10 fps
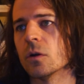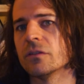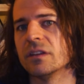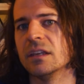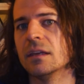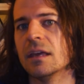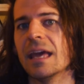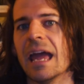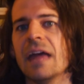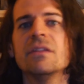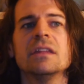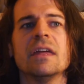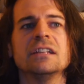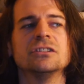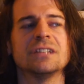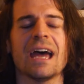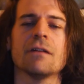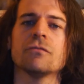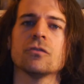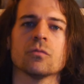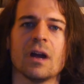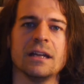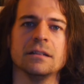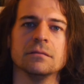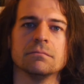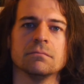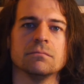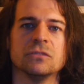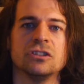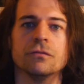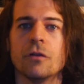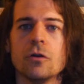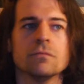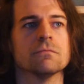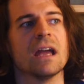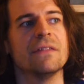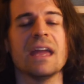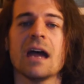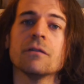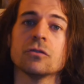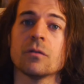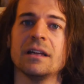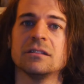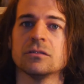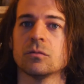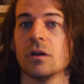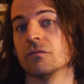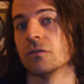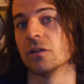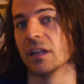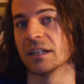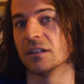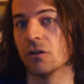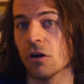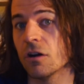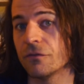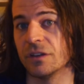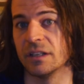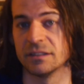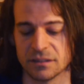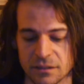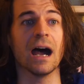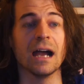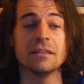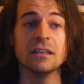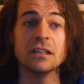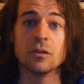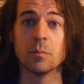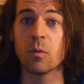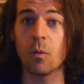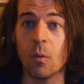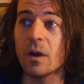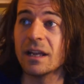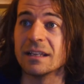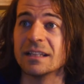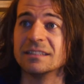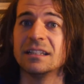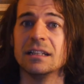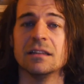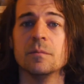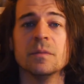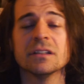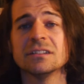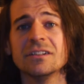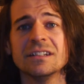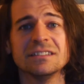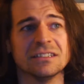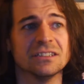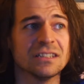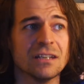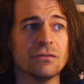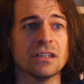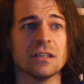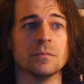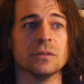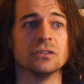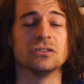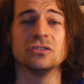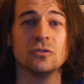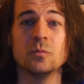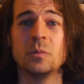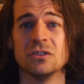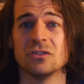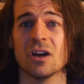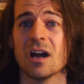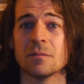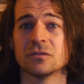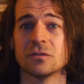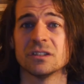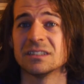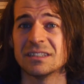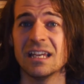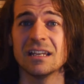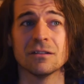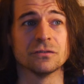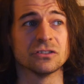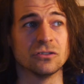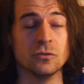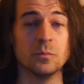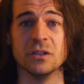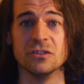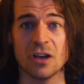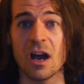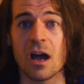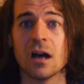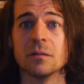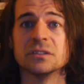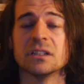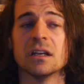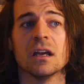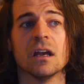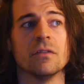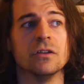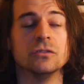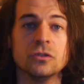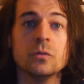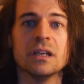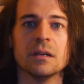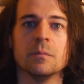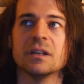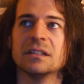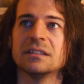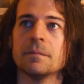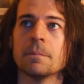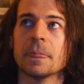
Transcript: worthy, and then they just have the right to vote, and they have the right to run for elected office. I think the point is that the military isn't just giving them stupid jobs for the sake of stupid jobs. They're doing it because